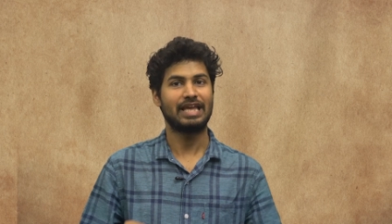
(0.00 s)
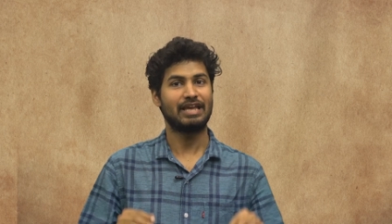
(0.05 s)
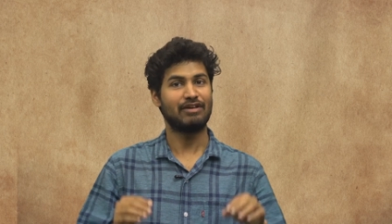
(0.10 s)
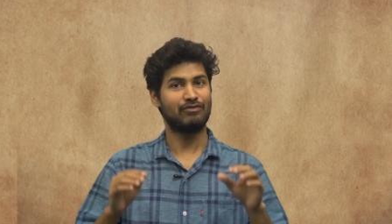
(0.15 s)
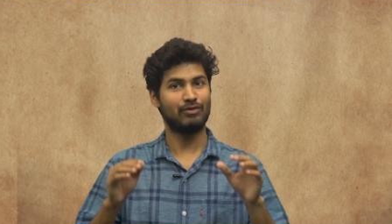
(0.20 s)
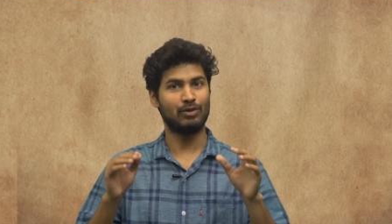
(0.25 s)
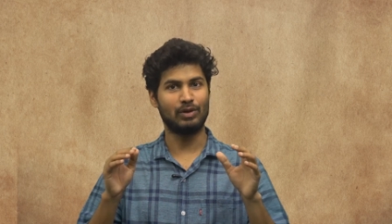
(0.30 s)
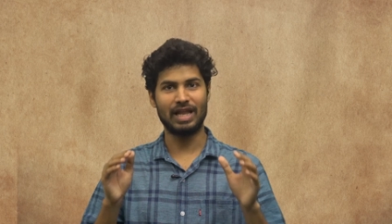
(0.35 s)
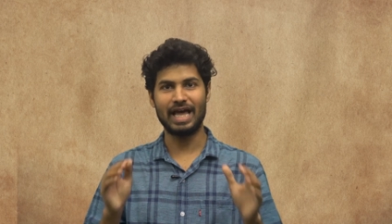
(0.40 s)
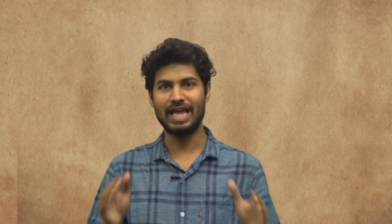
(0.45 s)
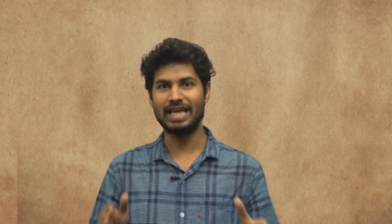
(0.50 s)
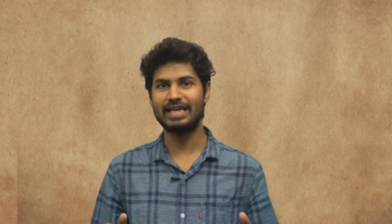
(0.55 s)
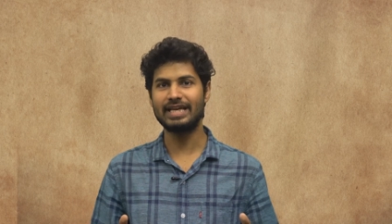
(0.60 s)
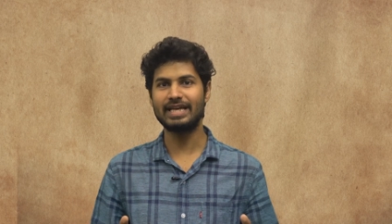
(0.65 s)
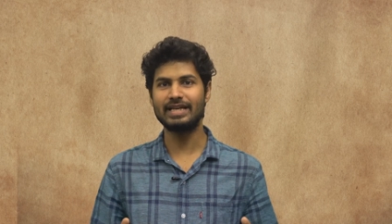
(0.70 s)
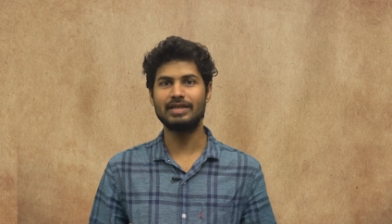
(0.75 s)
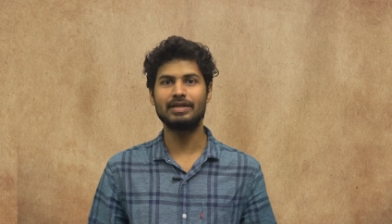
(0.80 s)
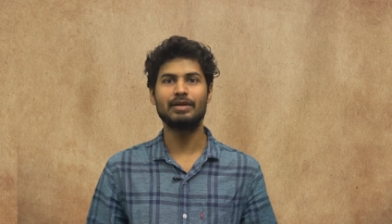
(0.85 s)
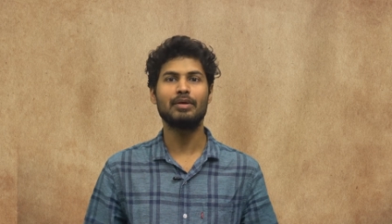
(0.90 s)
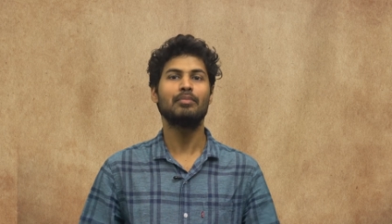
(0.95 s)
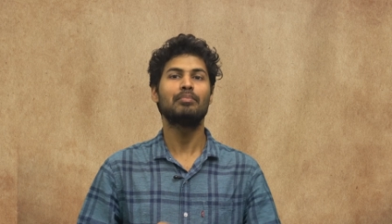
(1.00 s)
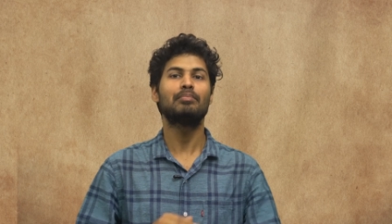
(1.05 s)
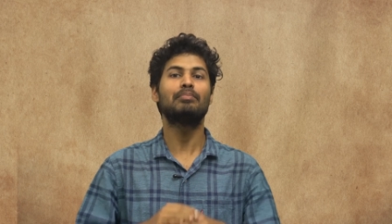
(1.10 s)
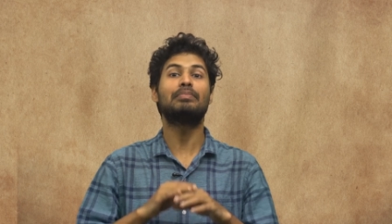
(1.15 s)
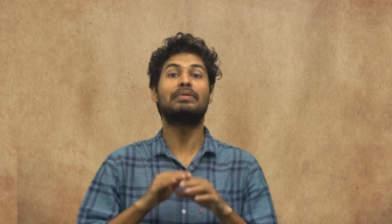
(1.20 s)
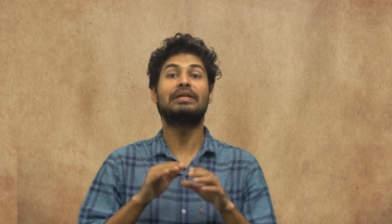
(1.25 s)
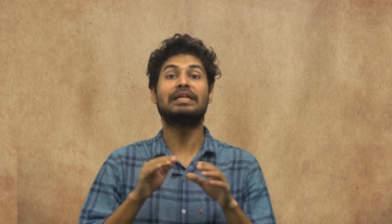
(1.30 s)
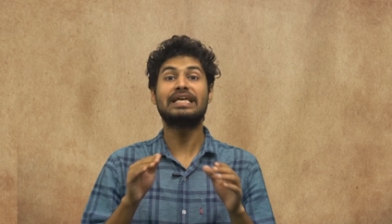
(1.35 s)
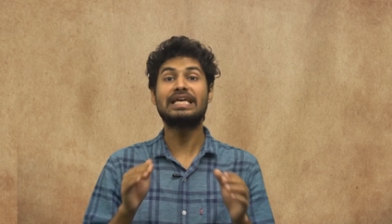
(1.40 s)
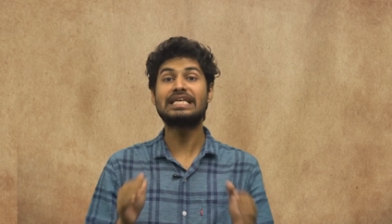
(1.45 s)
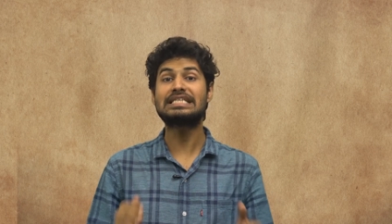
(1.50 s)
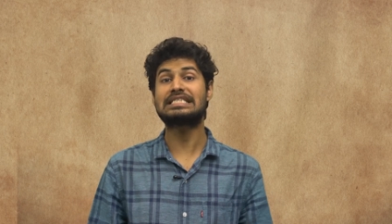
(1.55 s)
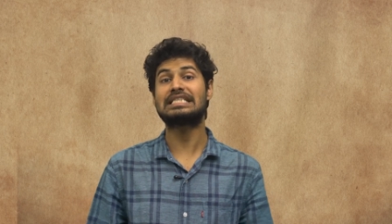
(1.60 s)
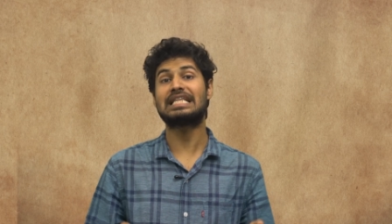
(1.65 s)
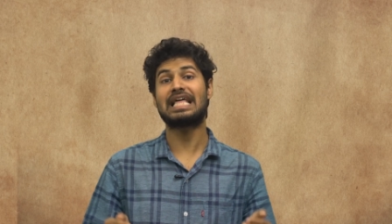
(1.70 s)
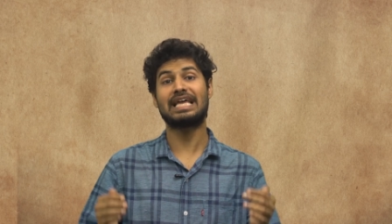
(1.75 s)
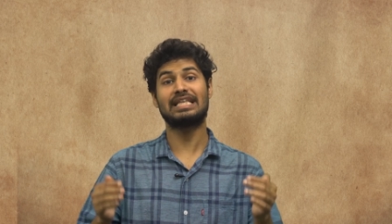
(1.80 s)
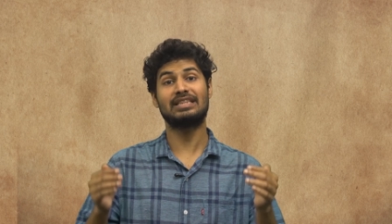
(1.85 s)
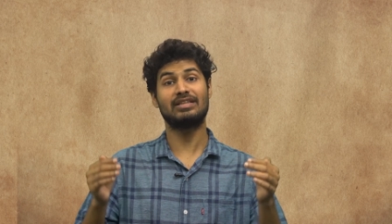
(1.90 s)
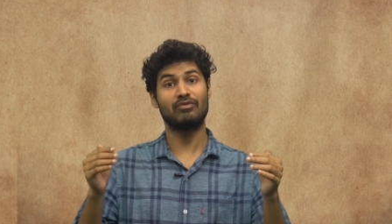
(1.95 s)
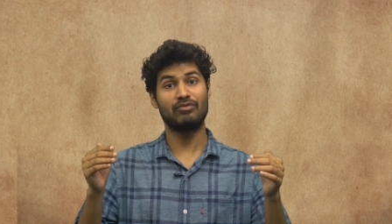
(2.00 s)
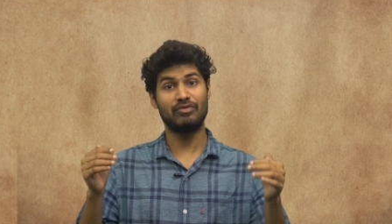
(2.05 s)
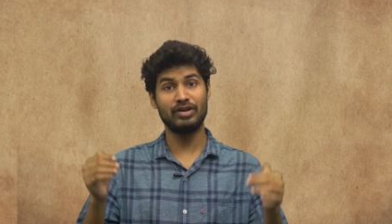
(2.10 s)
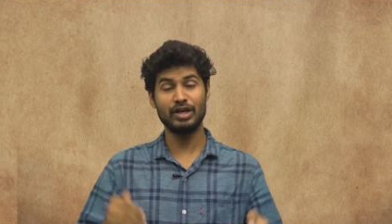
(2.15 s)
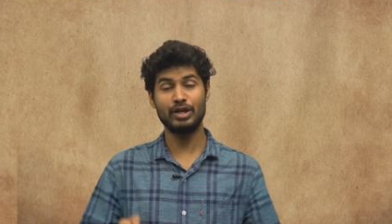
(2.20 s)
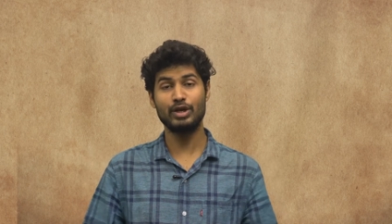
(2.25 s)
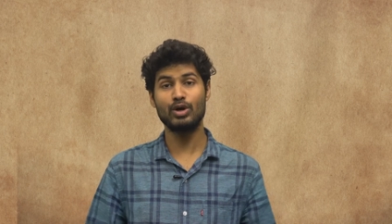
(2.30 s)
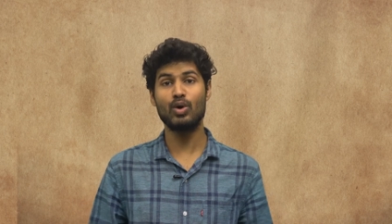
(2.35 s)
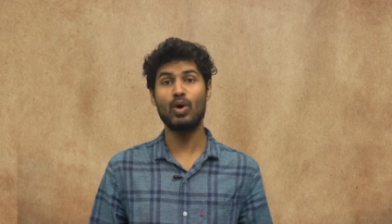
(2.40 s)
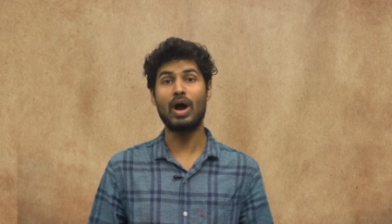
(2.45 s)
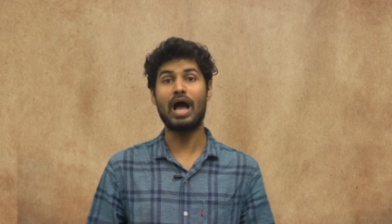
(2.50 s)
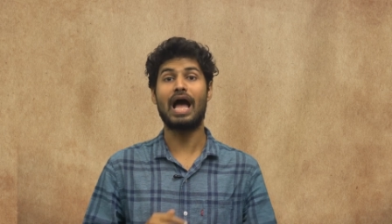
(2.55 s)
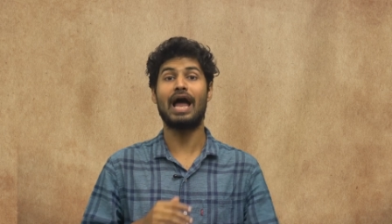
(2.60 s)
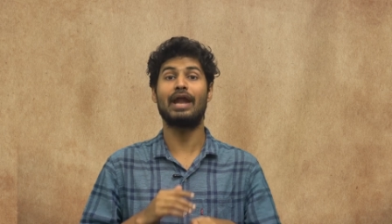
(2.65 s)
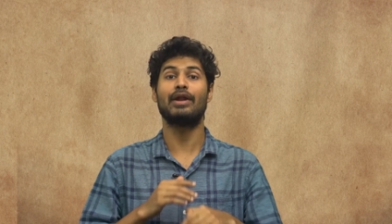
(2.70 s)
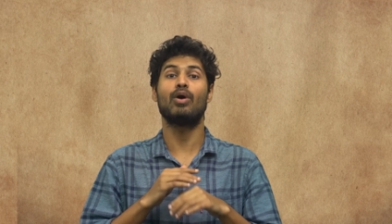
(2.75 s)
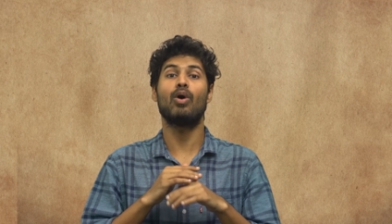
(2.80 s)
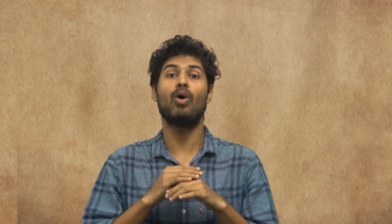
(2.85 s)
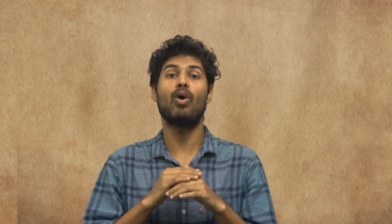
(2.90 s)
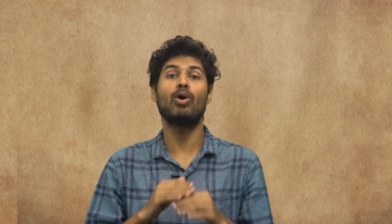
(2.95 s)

If you like it, please like the video and